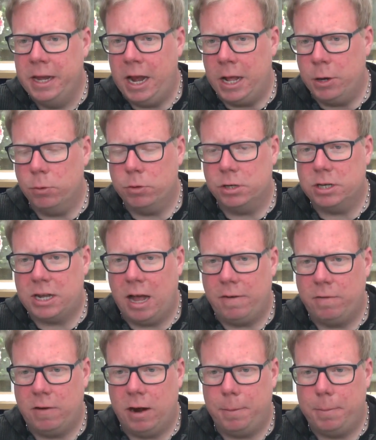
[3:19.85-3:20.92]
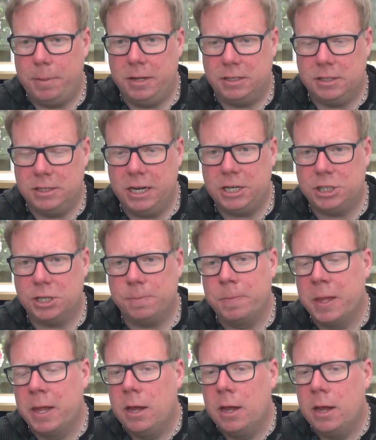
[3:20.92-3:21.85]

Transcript: in order to cover up this addiction.